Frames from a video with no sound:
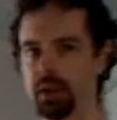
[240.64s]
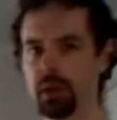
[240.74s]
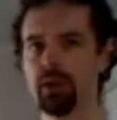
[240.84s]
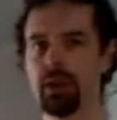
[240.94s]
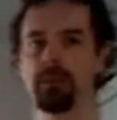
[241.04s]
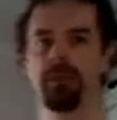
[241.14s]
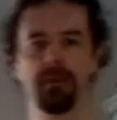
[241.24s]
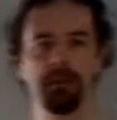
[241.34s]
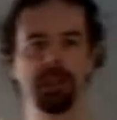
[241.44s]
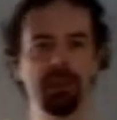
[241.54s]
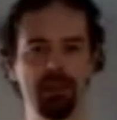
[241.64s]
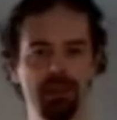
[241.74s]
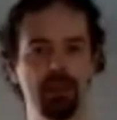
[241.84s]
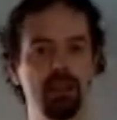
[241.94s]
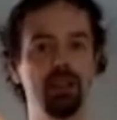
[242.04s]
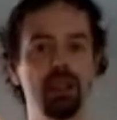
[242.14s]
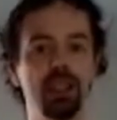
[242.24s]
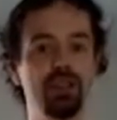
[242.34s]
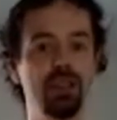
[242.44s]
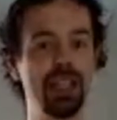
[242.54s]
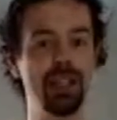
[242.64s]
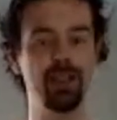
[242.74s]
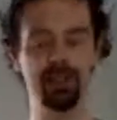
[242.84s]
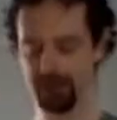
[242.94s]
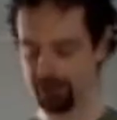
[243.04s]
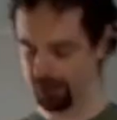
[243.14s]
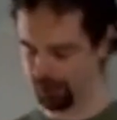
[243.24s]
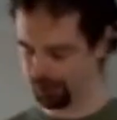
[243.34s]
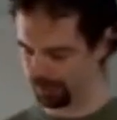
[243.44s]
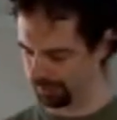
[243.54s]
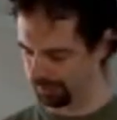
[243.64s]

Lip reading: Grapefruit curd, not for the health conscious.